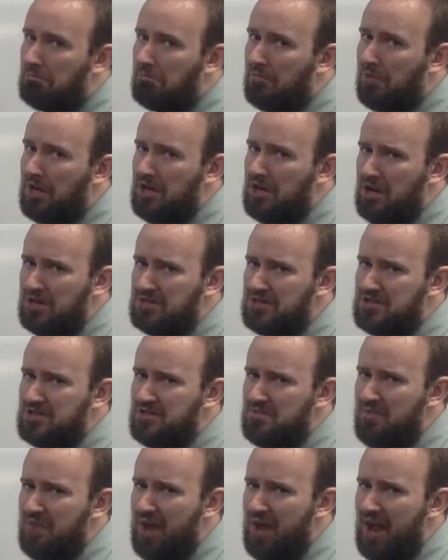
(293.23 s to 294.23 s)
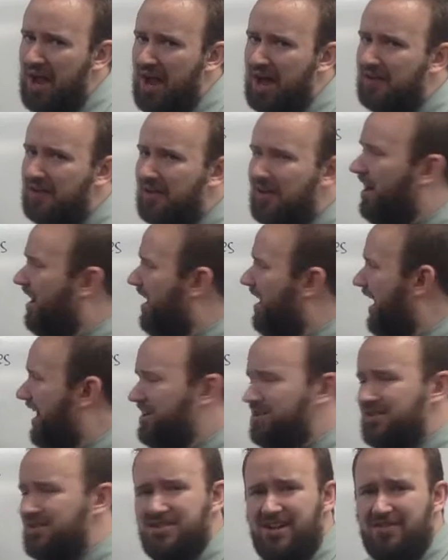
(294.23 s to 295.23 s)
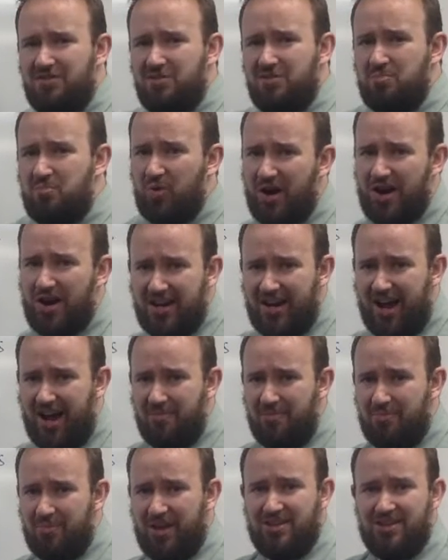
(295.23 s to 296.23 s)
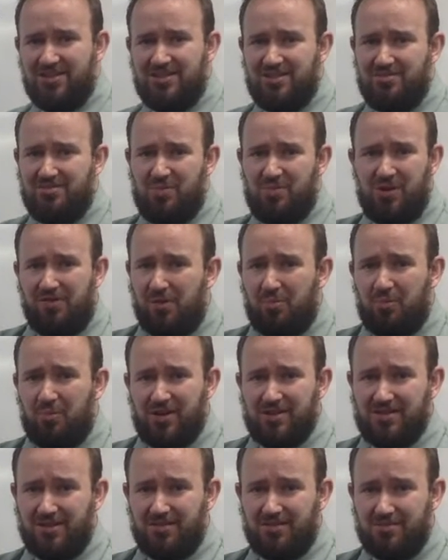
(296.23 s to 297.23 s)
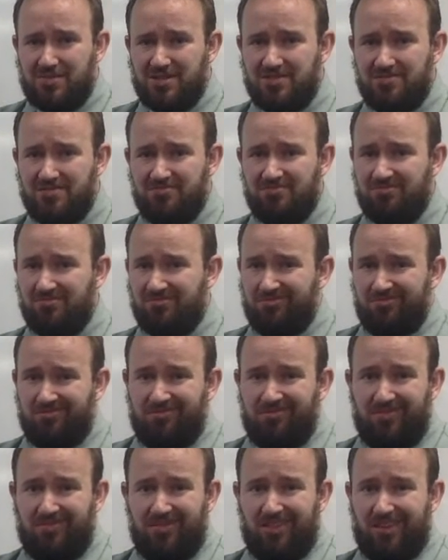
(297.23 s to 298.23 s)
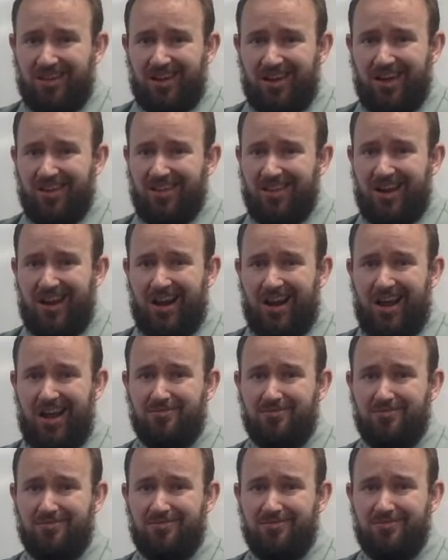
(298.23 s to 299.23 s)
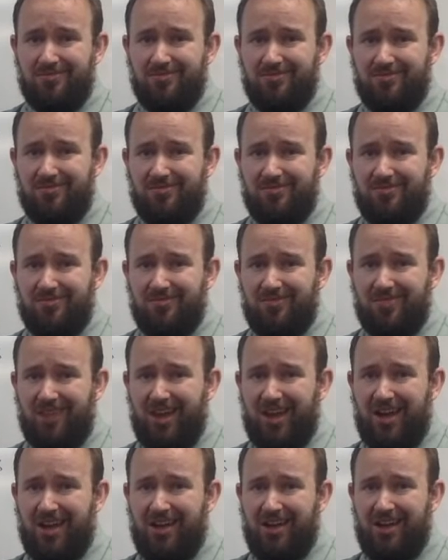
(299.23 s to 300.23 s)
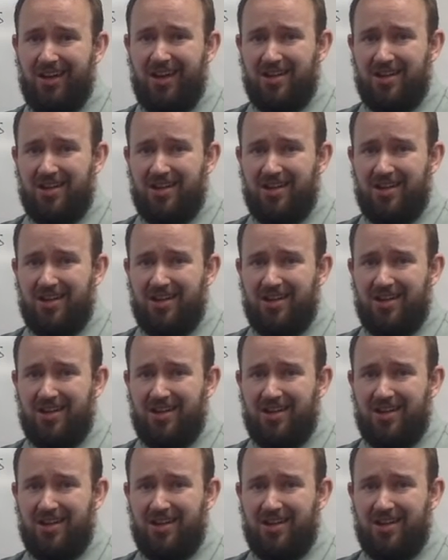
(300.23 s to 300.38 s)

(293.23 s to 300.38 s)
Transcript: not so bad. I just have to break it up into beautiful prisms and then add them, okay?